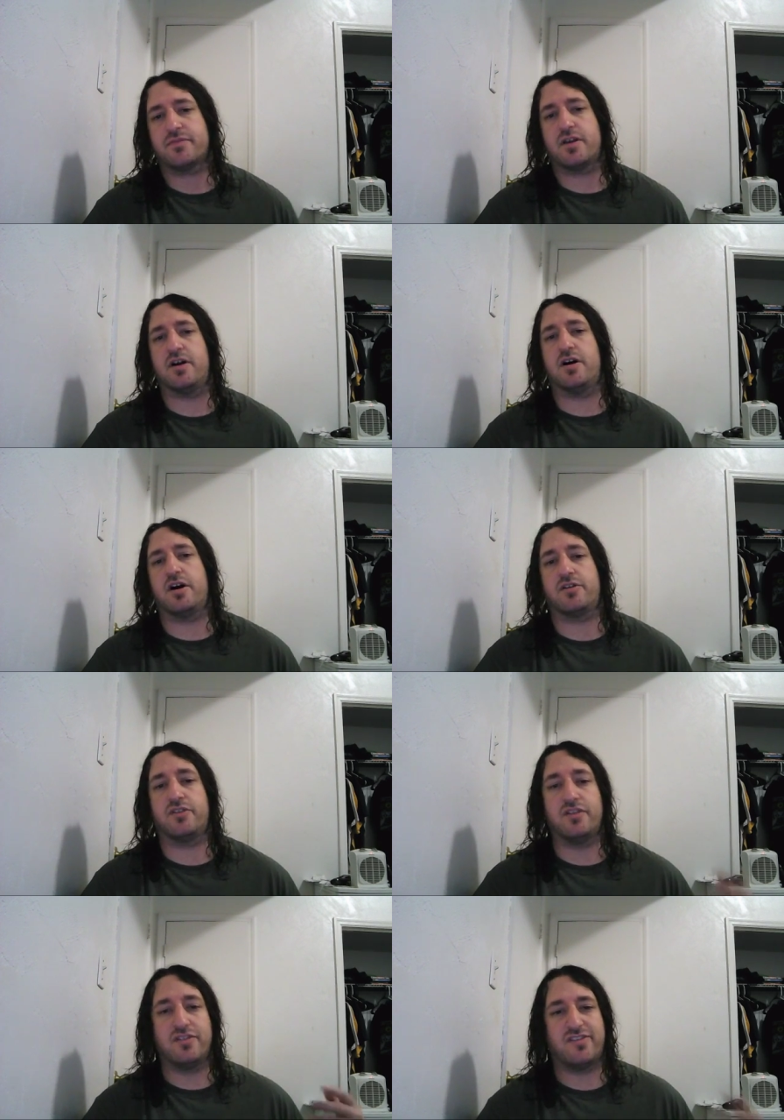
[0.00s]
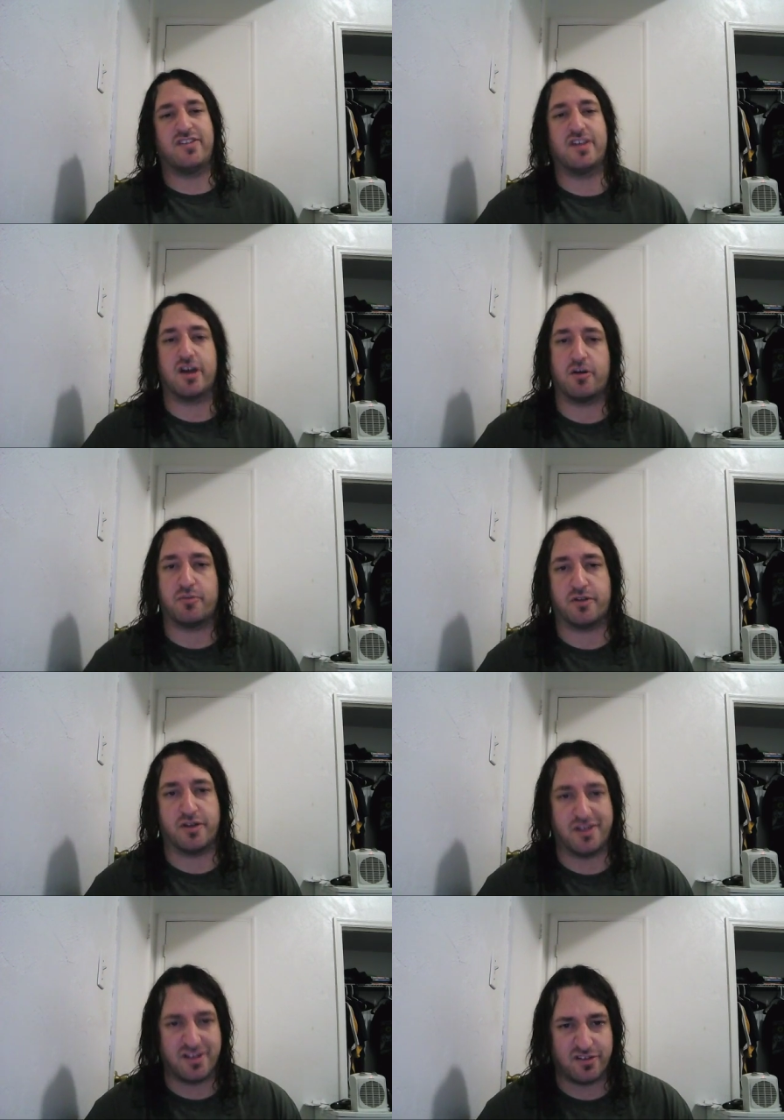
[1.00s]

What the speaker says: I didn't seek help when I needed